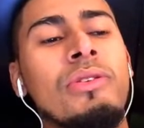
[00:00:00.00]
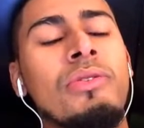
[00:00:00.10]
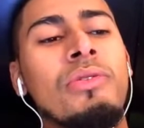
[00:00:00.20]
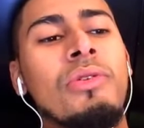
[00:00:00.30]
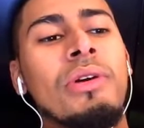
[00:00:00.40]

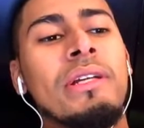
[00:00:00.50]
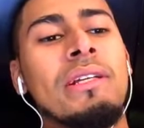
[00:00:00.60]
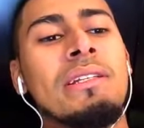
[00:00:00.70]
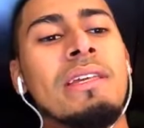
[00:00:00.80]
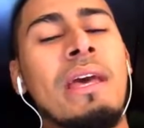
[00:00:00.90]

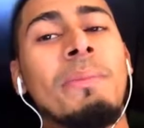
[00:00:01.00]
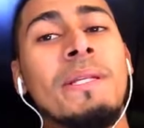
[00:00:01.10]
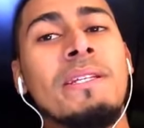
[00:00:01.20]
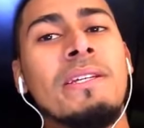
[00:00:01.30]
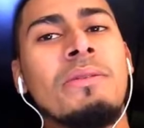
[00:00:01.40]
and
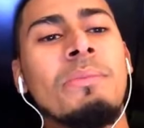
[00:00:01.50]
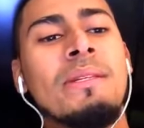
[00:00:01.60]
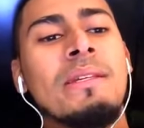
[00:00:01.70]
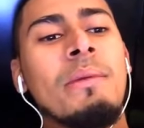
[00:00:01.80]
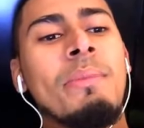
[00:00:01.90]
skepticism
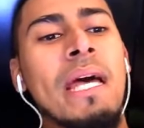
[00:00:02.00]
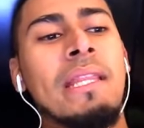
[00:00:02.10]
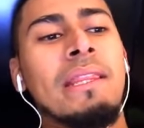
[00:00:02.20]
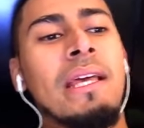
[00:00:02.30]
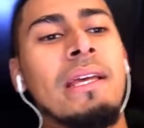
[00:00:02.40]
isn't a
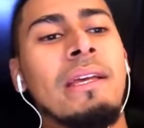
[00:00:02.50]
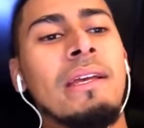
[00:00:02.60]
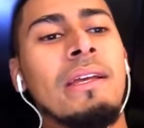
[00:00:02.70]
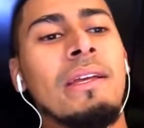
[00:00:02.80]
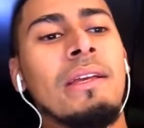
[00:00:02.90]
bad thing
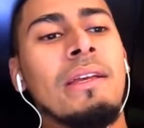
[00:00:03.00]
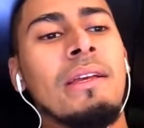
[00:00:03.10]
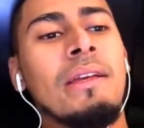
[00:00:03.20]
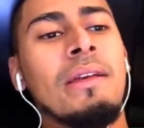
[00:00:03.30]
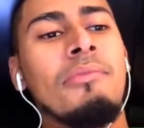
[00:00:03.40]

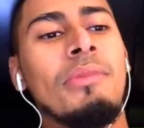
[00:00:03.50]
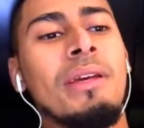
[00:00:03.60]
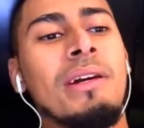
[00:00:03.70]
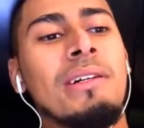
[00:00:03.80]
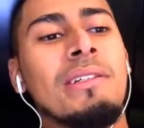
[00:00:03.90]

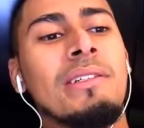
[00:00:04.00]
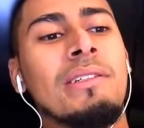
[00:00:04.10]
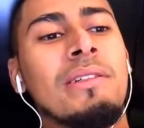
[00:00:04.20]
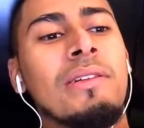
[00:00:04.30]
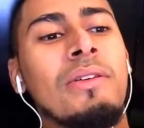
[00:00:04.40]

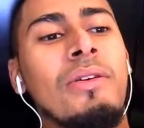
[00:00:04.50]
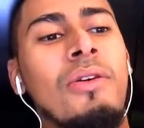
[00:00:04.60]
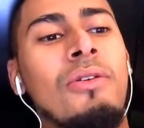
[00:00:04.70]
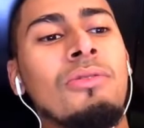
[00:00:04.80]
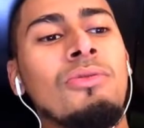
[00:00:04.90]
because
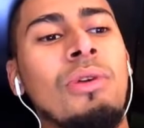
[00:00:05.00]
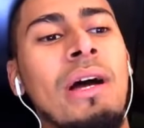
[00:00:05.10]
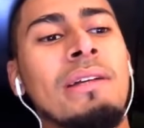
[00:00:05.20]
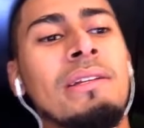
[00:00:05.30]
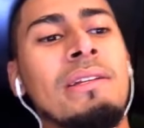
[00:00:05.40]
all new
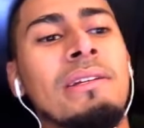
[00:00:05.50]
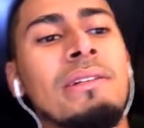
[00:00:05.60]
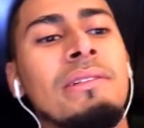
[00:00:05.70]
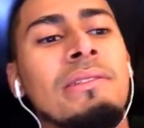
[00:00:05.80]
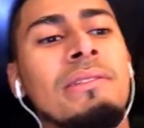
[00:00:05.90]

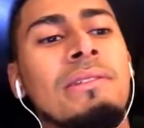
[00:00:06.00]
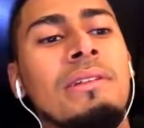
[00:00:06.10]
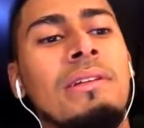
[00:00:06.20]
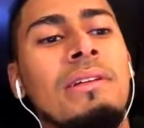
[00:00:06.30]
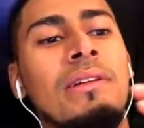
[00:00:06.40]
ideas
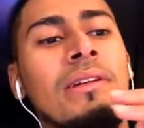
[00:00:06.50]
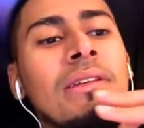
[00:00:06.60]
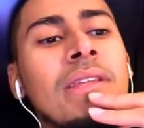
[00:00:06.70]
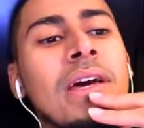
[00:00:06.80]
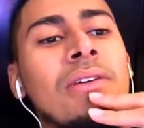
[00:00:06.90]

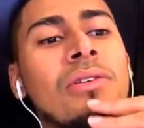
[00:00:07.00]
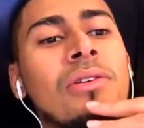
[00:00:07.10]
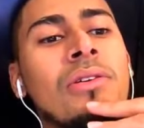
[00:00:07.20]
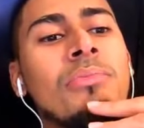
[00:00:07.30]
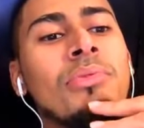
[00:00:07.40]
that
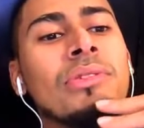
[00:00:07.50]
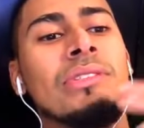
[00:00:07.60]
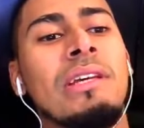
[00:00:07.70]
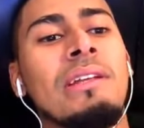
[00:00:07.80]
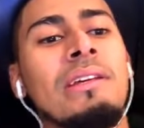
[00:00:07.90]
are
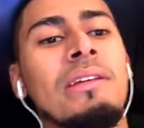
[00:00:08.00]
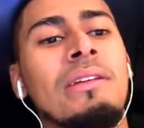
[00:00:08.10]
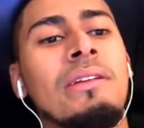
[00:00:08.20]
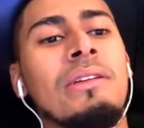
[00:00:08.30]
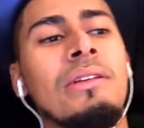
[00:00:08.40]
presented,
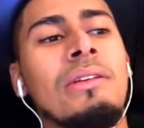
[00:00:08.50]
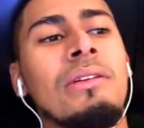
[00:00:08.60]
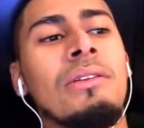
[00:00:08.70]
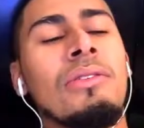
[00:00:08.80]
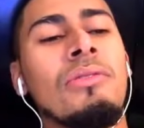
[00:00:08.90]

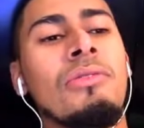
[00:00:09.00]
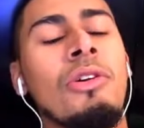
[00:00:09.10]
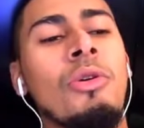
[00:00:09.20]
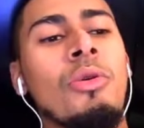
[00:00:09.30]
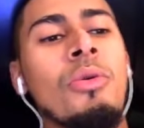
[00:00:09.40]
you
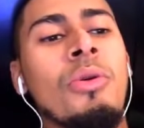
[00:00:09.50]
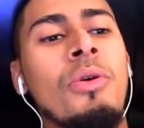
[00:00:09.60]
know,